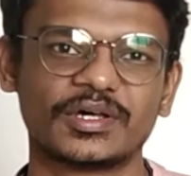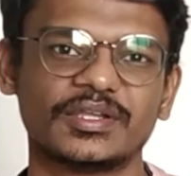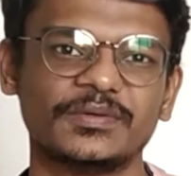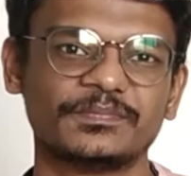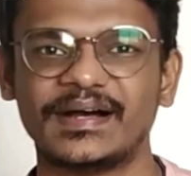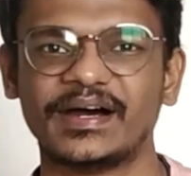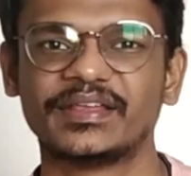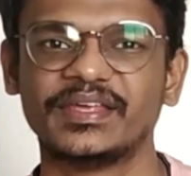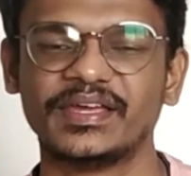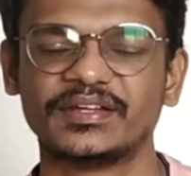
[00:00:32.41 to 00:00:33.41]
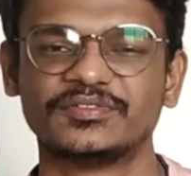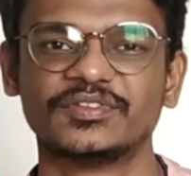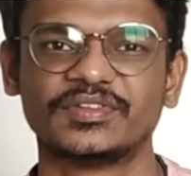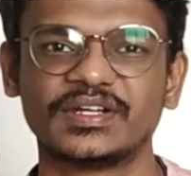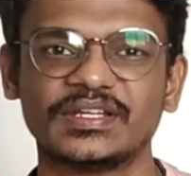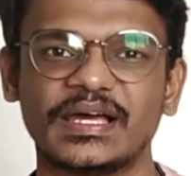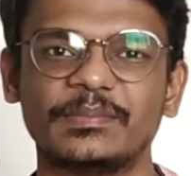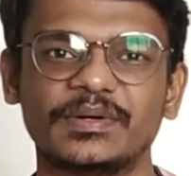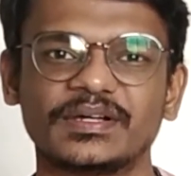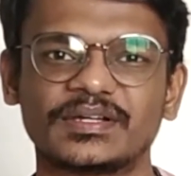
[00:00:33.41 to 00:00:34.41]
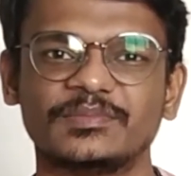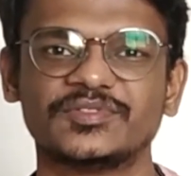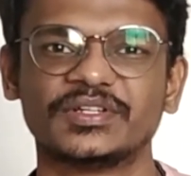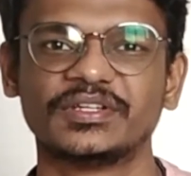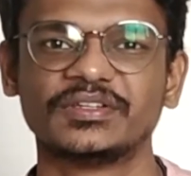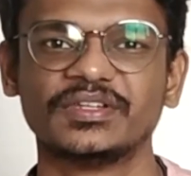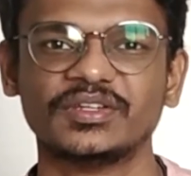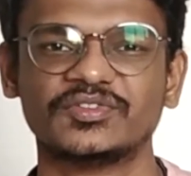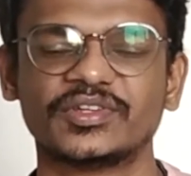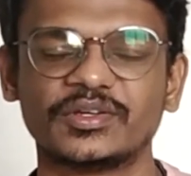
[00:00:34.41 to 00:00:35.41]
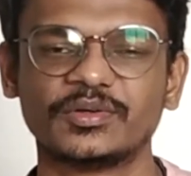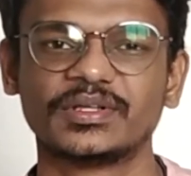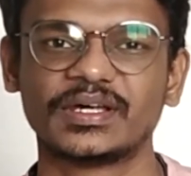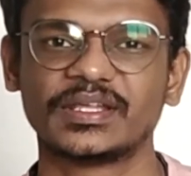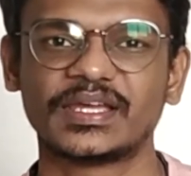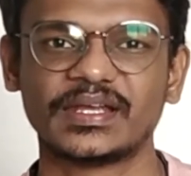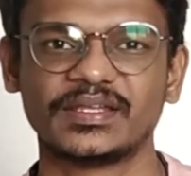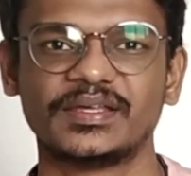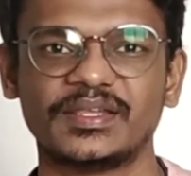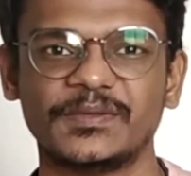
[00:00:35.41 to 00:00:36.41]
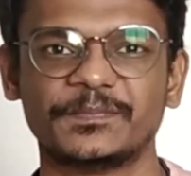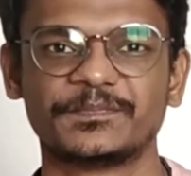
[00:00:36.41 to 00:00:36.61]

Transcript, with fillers: RA at SysAd Lab comes under the institute RA category.